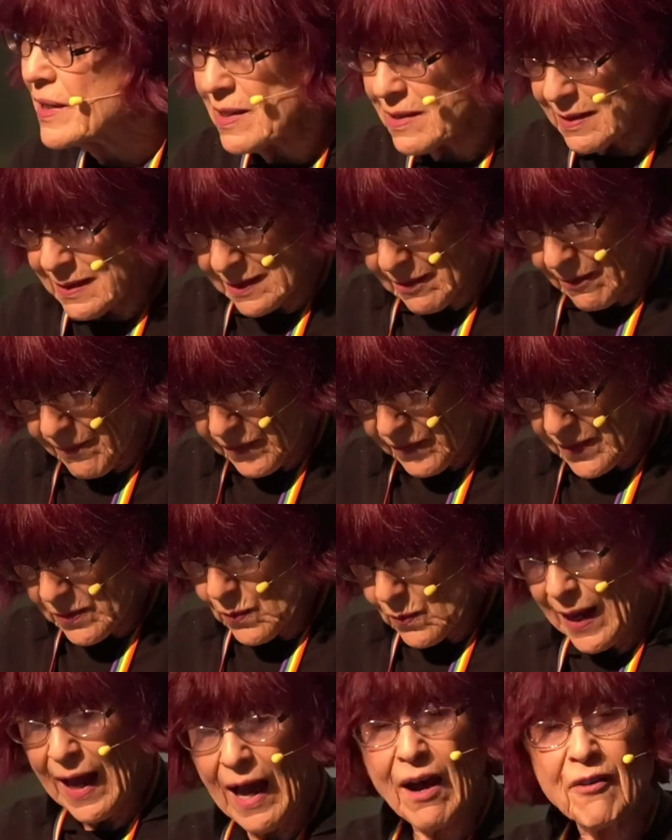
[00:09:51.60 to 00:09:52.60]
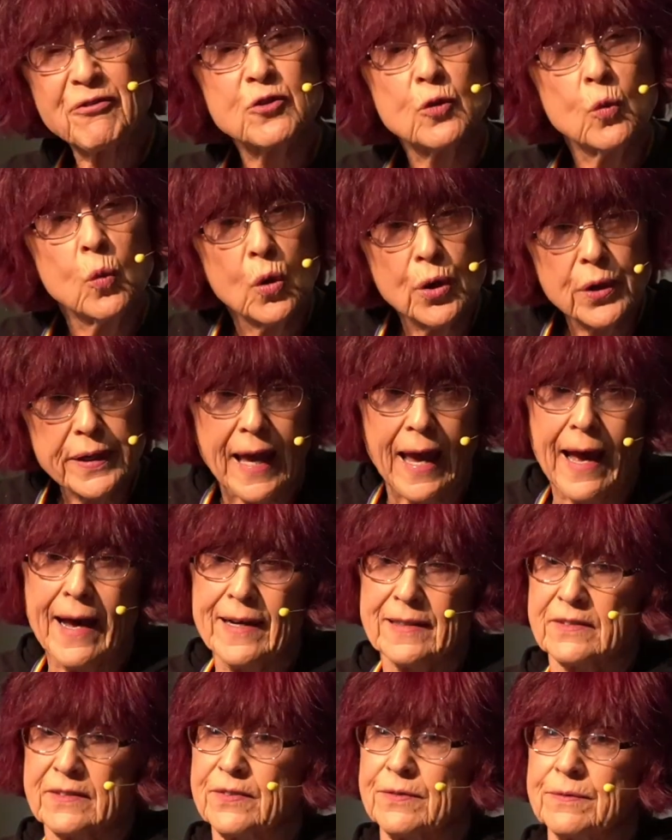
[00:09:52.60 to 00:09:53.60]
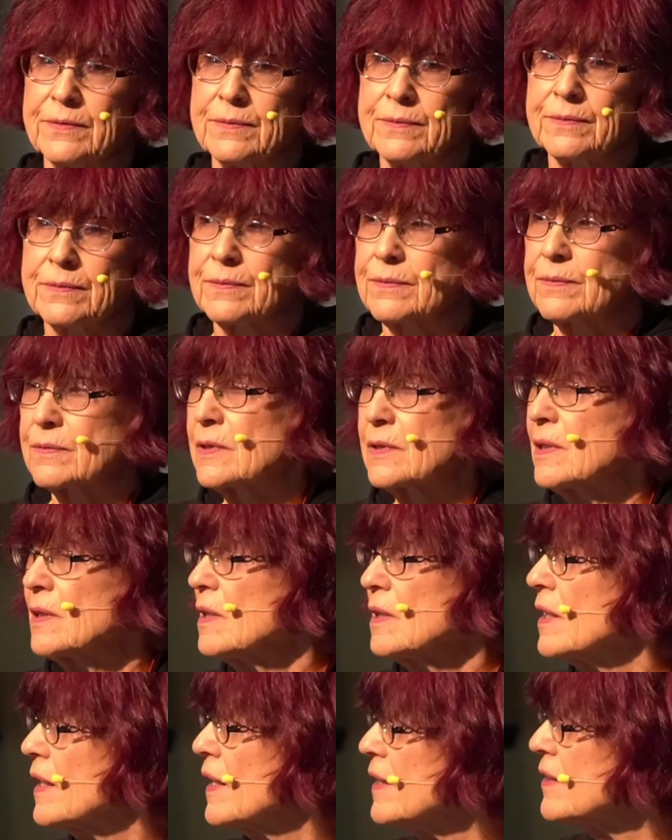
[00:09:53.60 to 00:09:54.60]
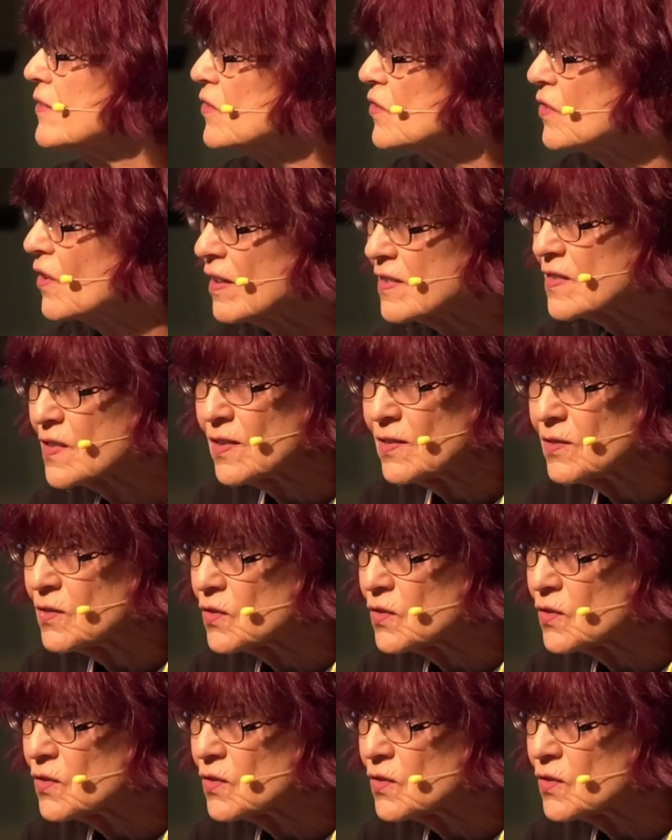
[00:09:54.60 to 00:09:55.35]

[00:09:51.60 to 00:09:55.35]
is something we have to work at. It doesn't